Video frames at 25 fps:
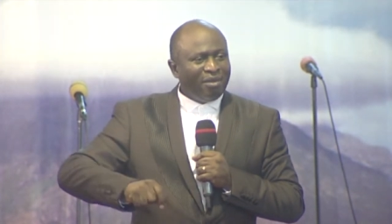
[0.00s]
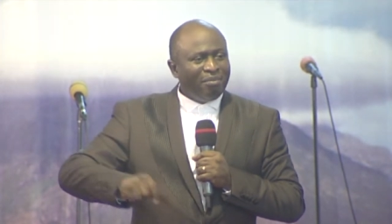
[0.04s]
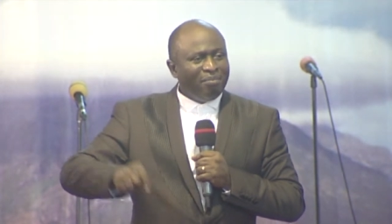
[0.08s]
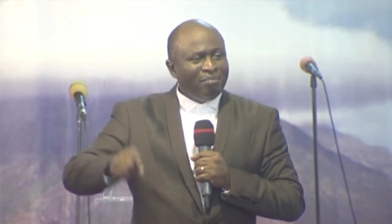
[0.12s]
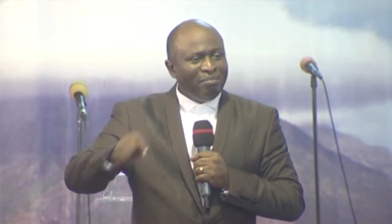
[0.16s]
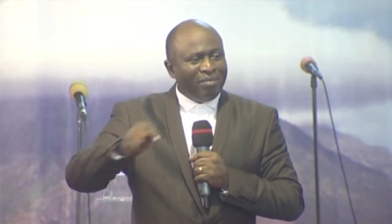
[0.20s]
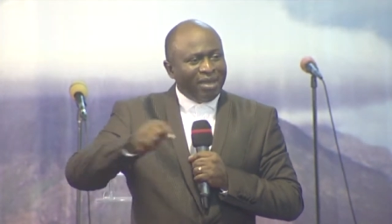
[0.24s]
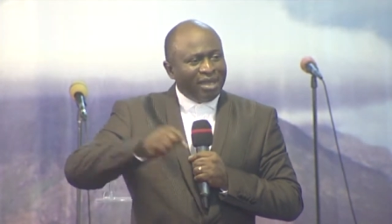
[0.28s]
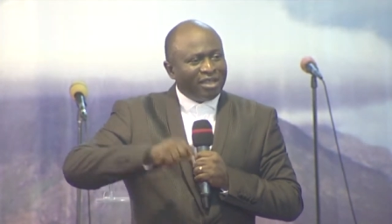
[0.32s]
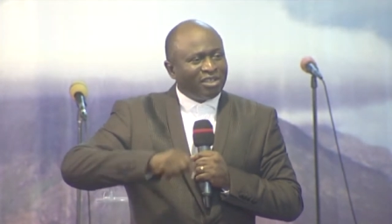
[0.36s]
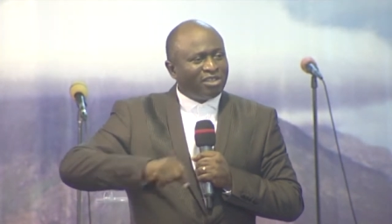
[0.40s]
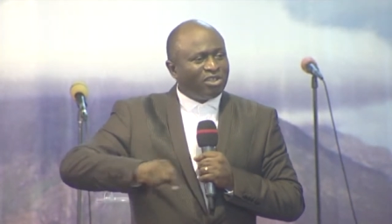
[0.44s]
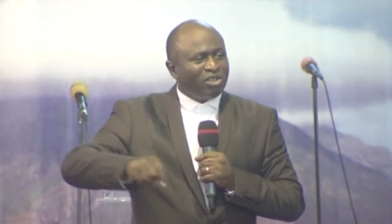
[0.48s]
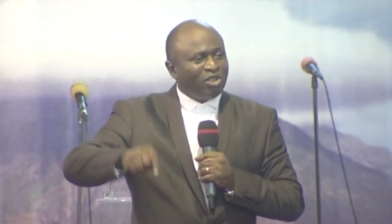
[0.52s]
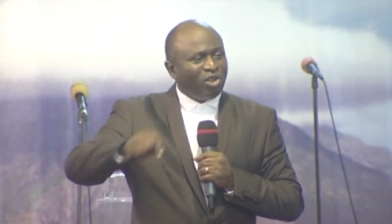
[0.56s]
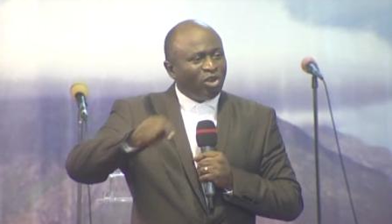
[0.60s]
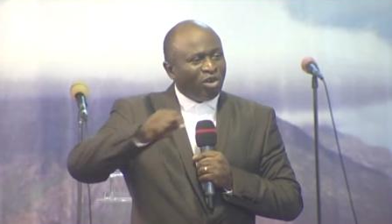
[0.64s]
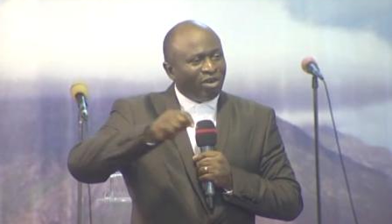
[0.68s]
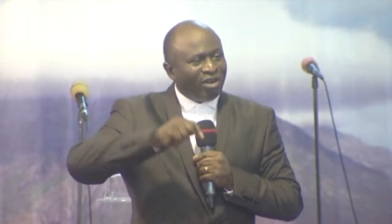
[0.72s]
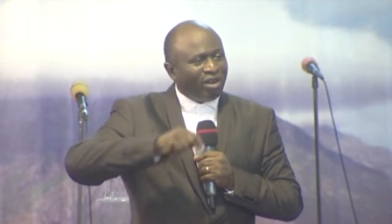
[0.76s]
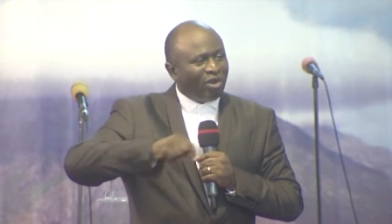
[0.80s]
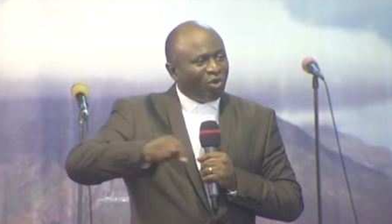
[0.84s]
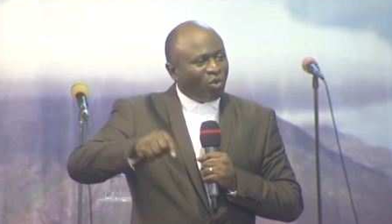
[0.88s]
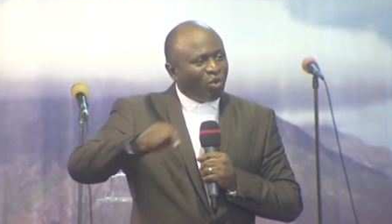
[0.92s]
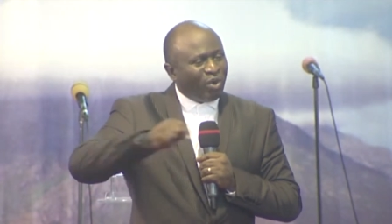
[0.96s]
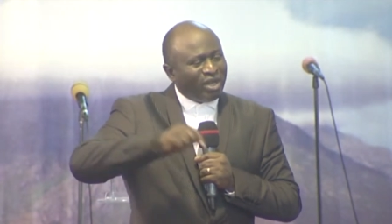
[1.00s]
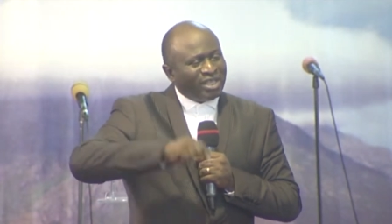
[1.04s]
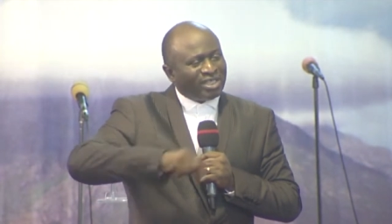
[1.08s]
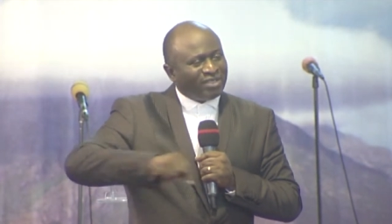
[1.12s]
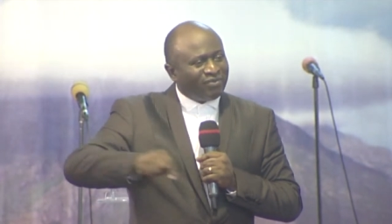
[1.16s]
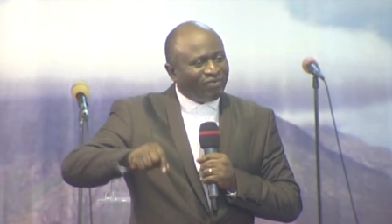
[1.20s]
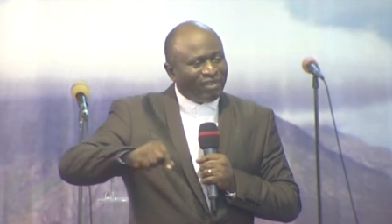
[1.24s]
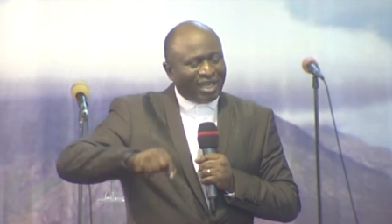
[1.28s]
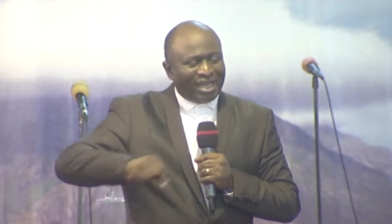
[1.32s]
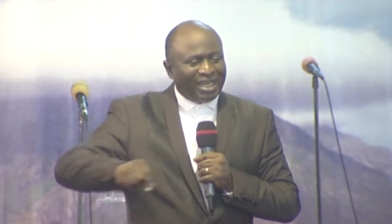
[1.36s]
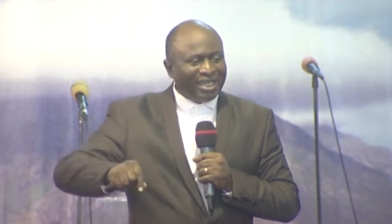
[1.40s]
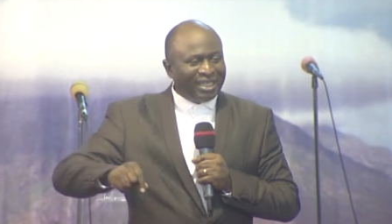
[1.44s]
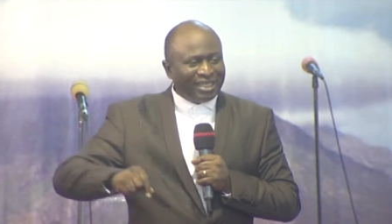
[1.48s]
makes your
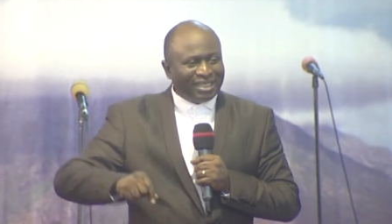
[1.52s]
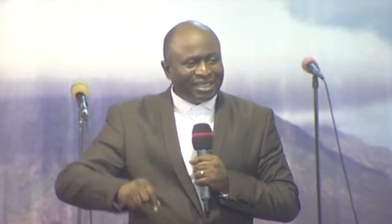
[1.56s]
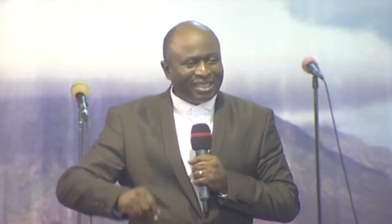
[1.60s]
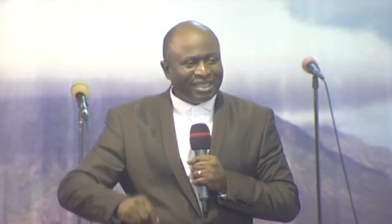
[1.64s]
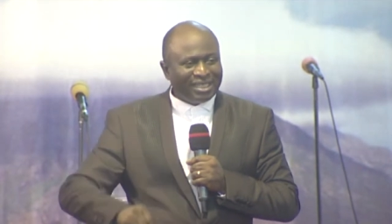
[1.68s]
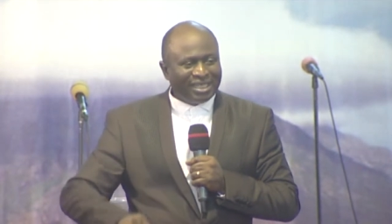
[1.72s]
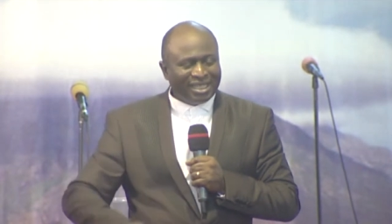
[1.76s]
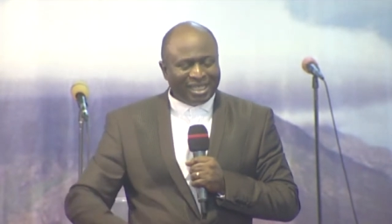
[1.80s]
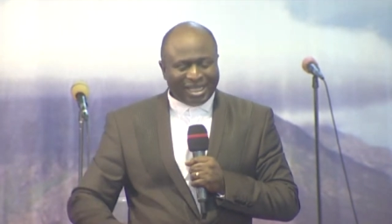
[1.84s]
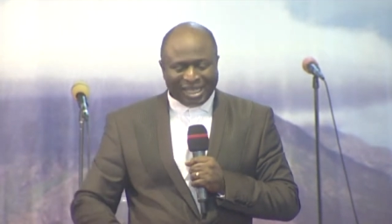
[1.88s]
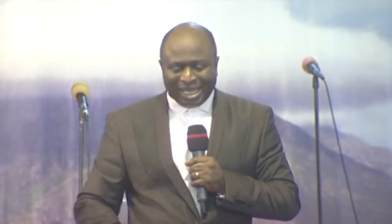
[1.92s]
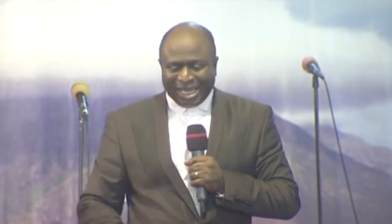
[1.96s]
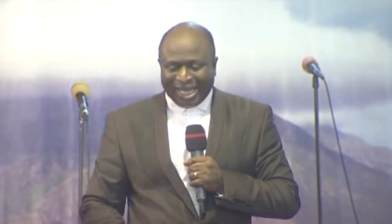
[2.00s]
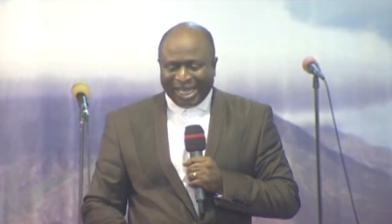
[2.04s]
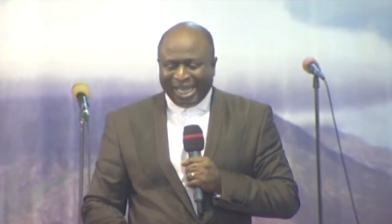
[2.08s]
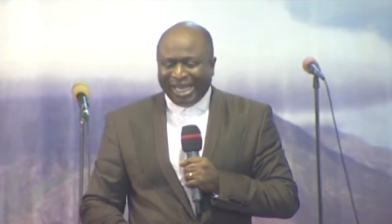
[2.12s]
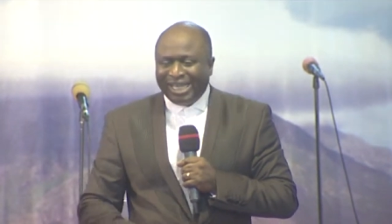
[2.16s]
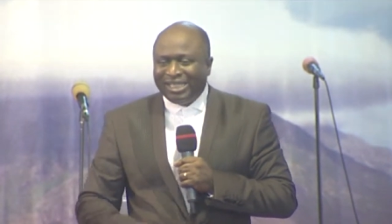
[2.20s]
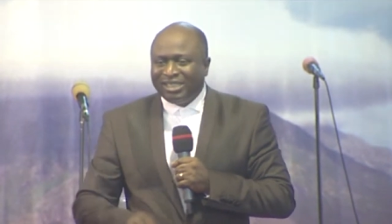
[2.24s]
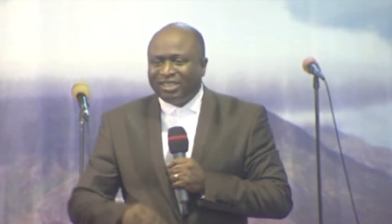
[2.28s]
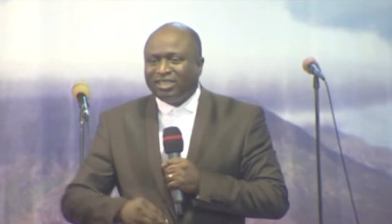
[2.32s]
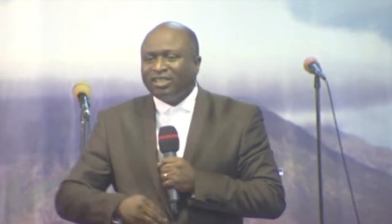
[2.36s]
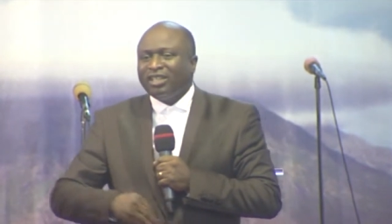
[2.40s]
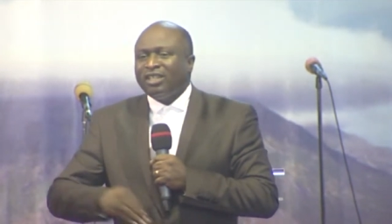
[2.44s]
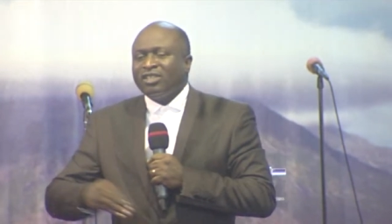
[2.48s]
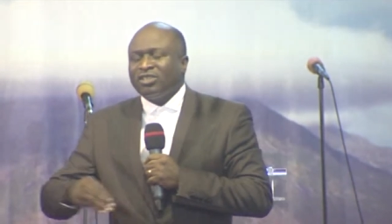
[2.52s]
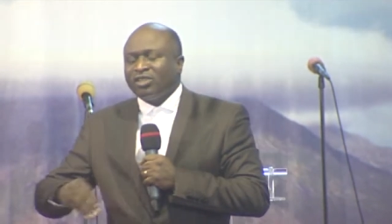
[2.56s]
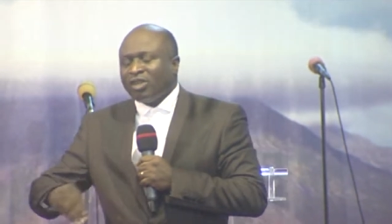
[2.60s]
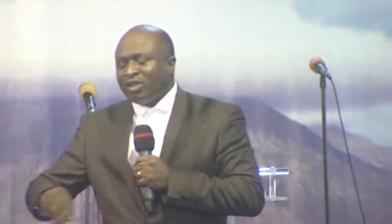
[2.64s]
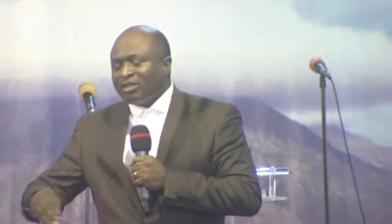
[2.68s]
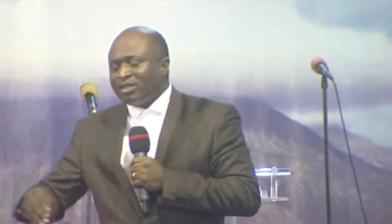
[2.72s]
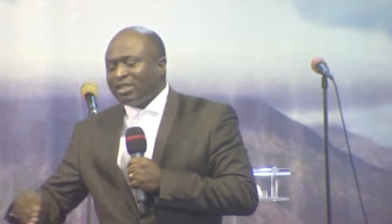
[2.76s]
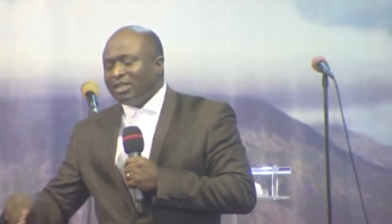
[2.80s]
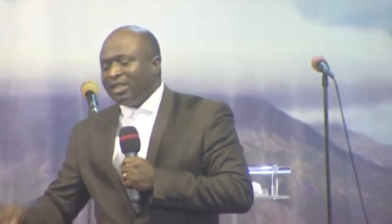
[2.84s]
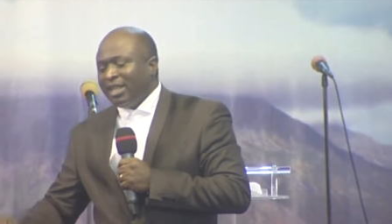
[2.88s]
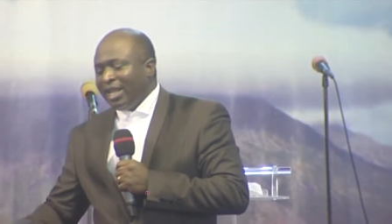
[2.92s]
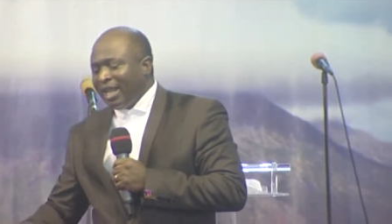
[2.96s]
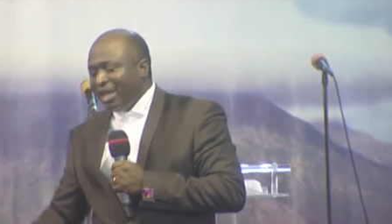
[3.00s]
request valid. In
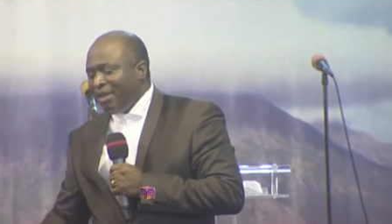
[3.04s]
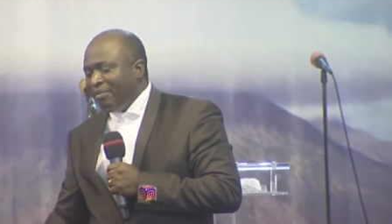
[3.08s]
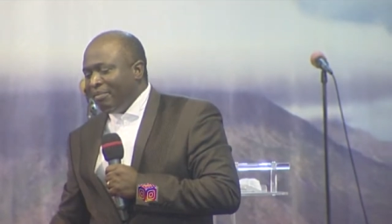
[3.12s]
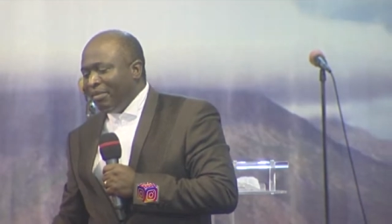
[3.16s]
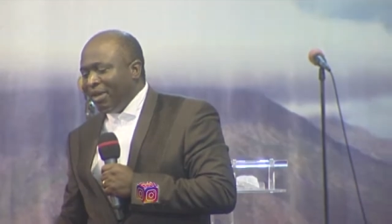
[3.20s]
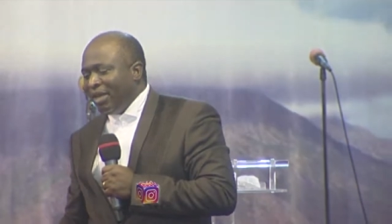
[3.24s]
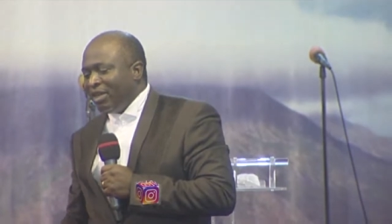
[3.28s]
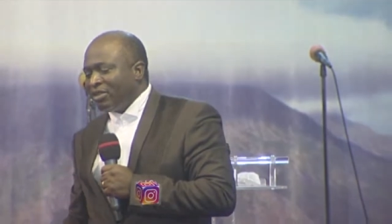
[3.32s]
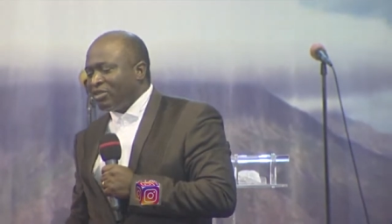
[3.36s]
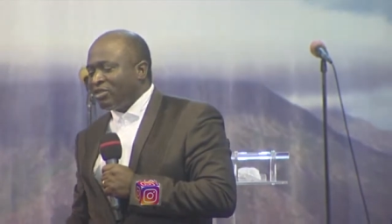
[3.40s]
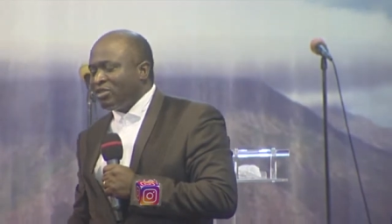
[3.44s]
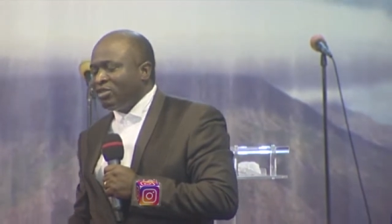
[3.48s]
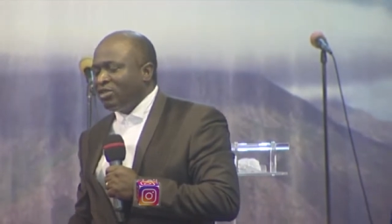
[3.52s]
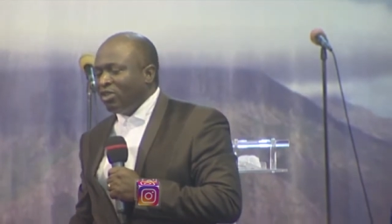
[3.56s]
Jesus' name is